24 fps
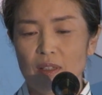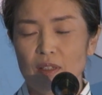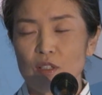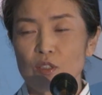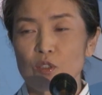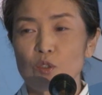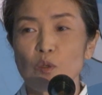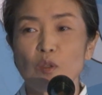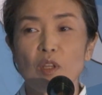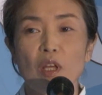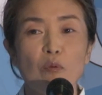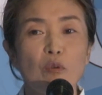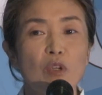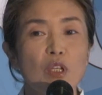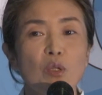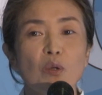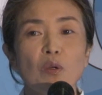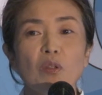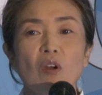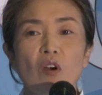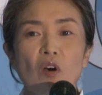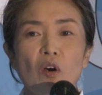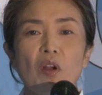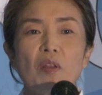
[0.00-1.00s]
so that we
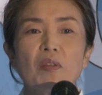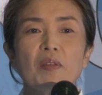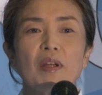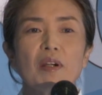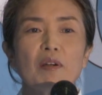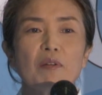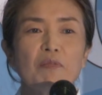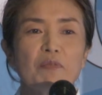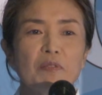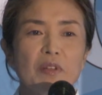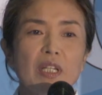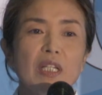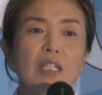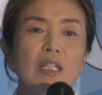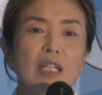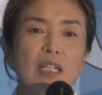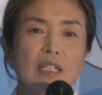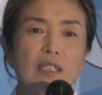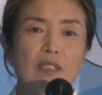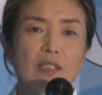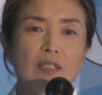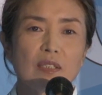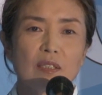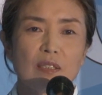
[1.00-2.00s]
don't hurt their
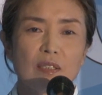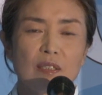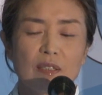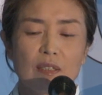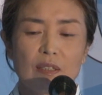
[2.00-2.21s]
feelings.